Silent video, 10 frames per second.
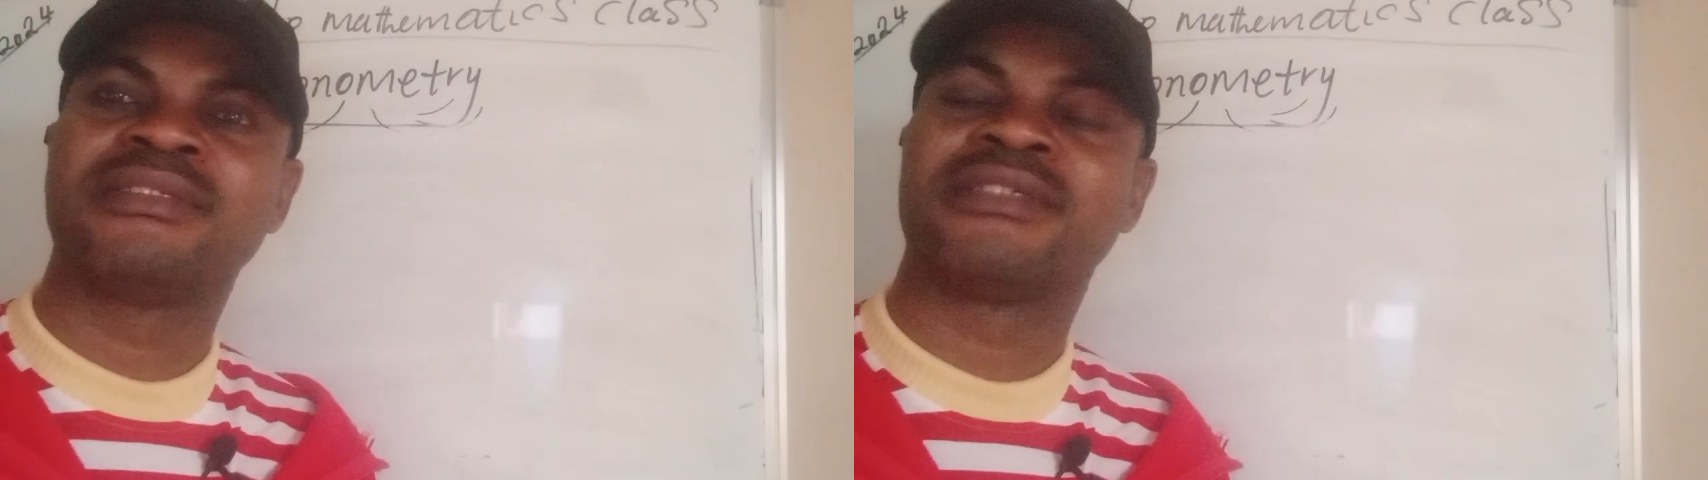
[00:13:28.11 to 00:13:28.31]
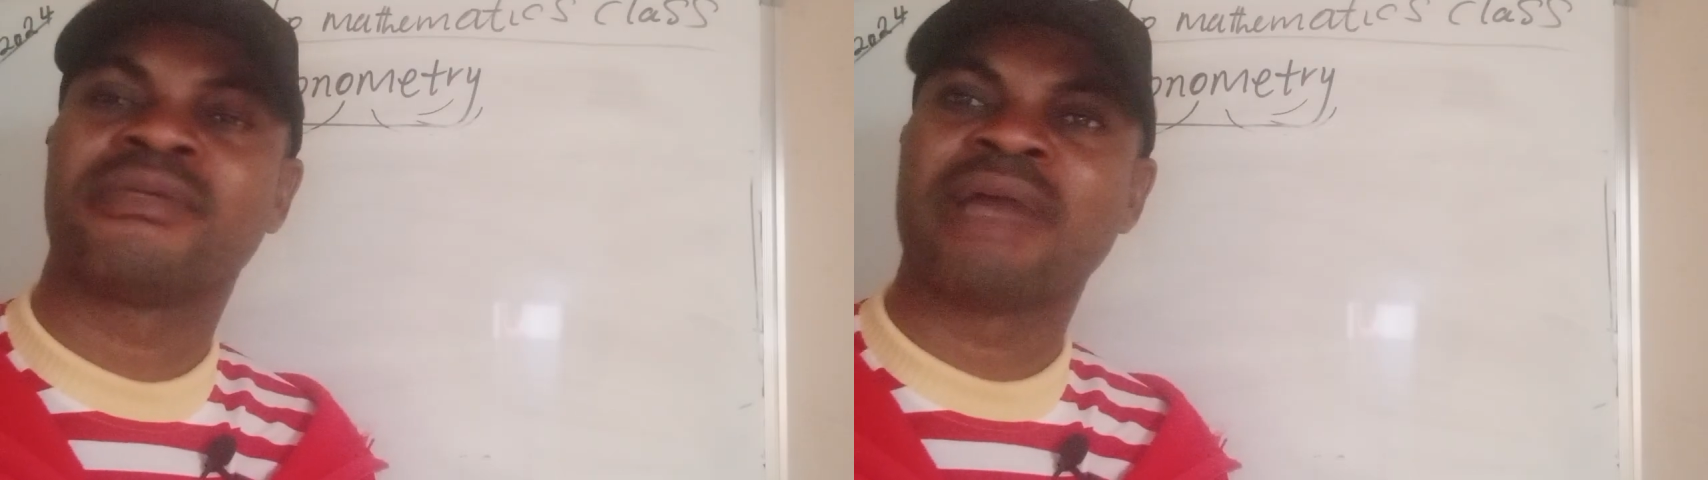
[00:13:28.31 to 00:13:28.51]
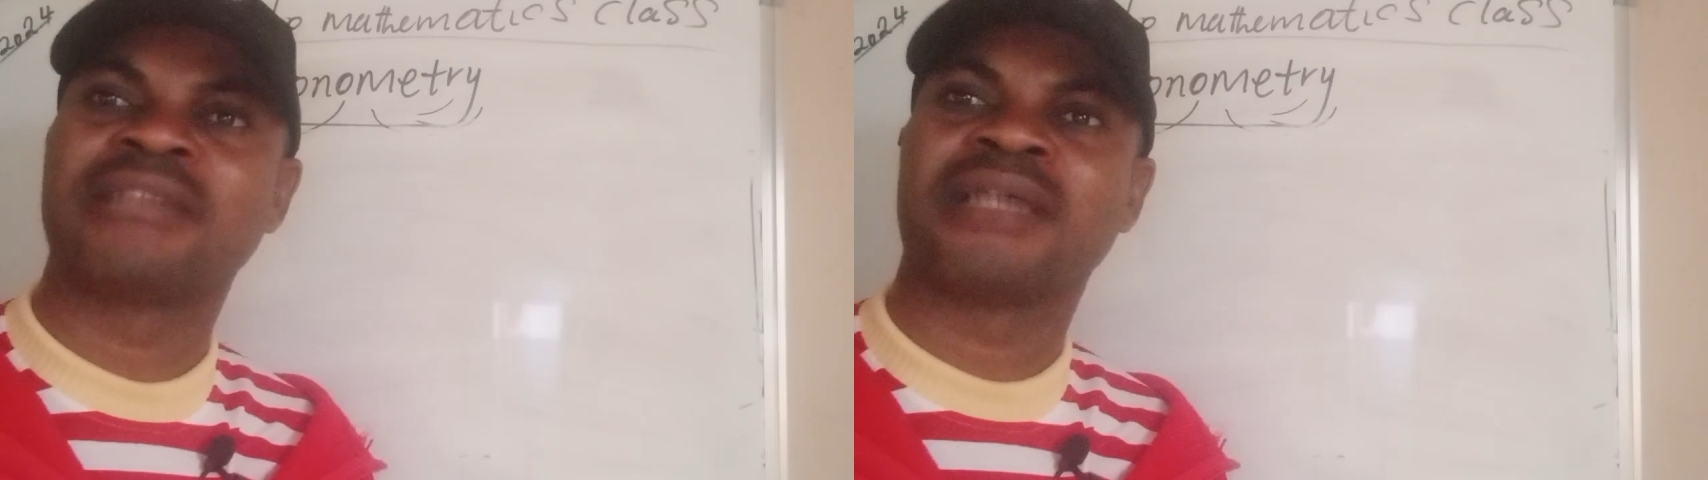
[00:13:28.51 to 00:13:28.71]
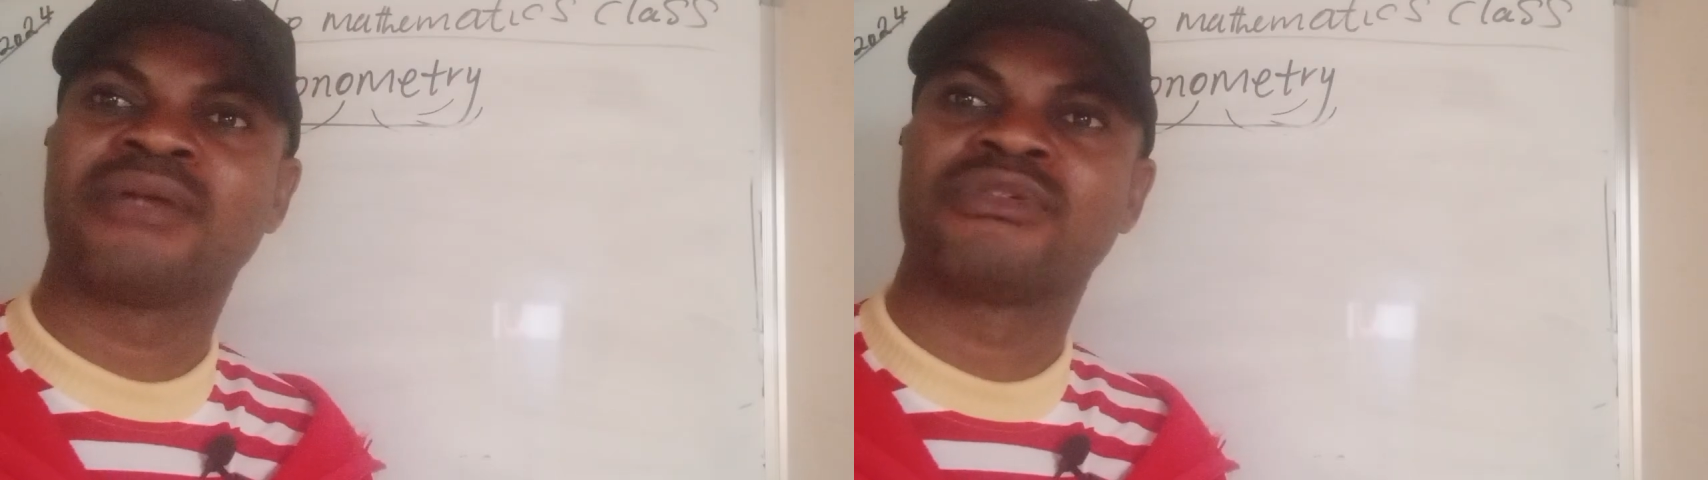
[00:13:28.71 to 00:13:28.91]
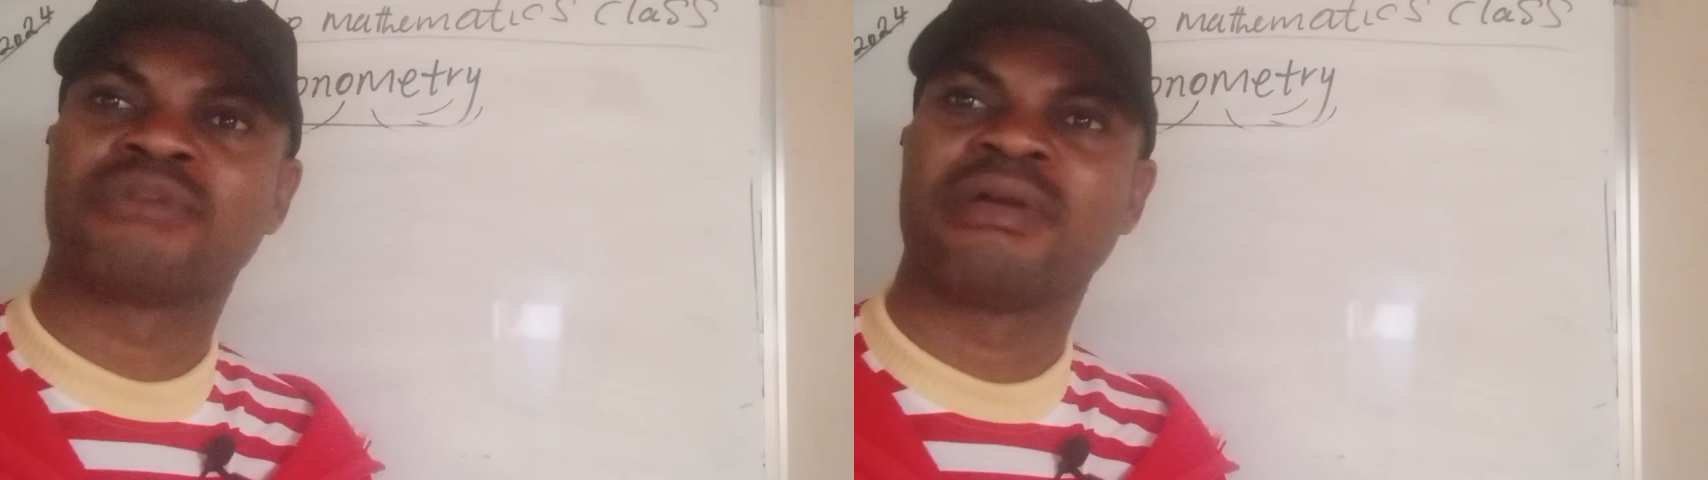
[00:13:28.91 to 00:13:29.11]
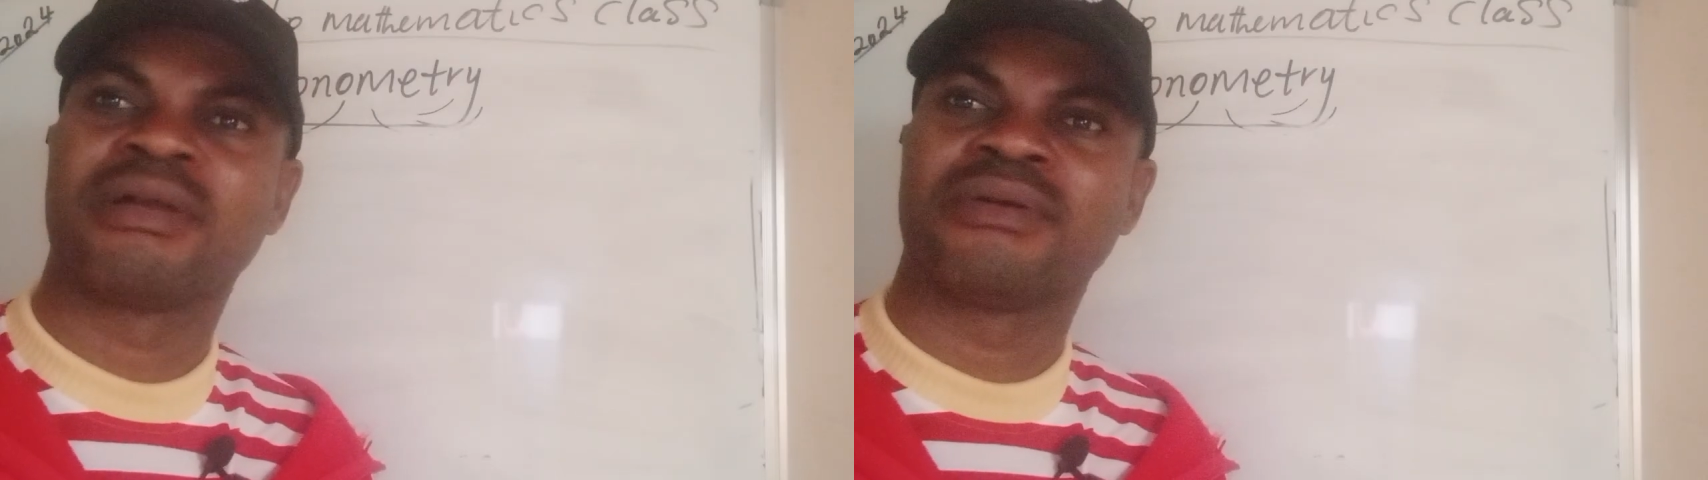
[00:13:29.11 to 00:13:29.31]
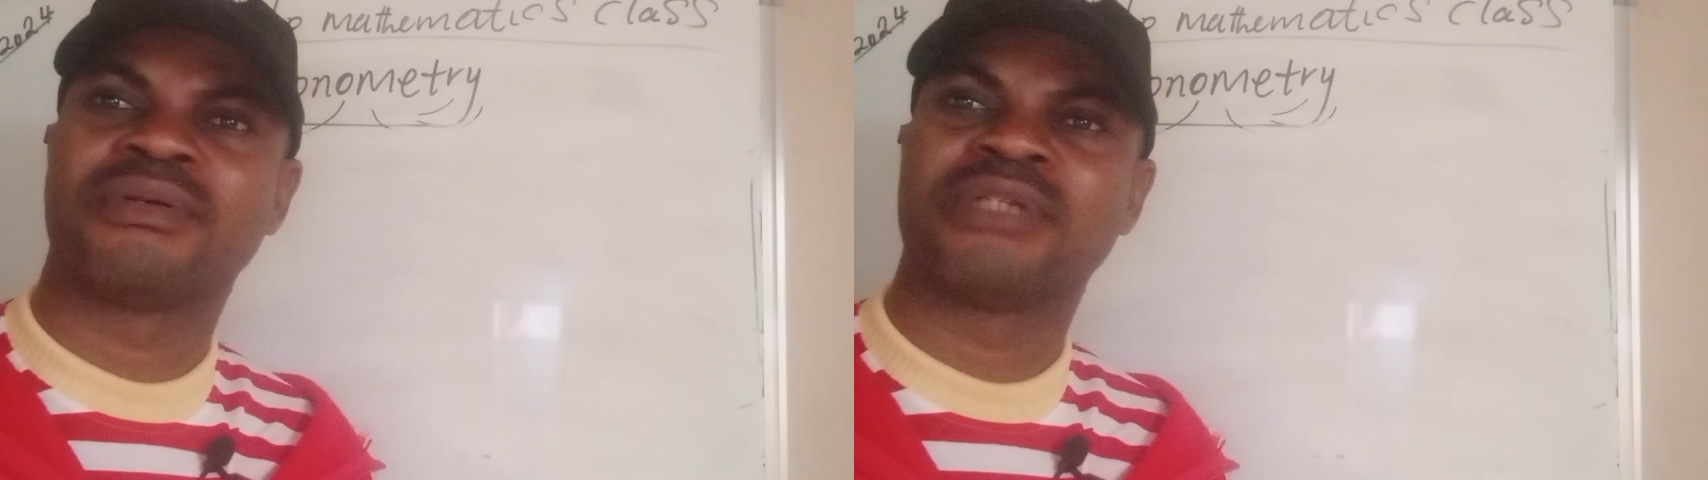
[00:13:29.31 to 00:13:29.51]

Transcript: it's a right angle triangle.